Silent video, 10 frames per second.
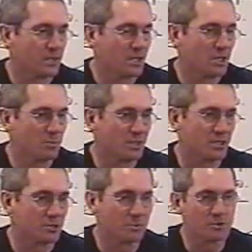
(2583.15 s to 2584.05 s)
Because
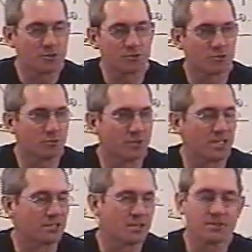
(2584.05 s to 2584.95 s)
spiritual truth has
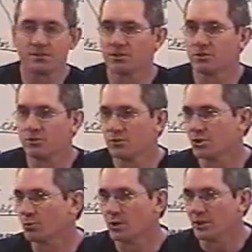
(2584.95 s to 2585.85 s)
nothing to do with the
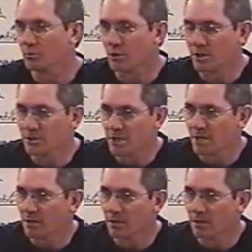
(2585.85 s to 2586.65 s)
way you wear your hair,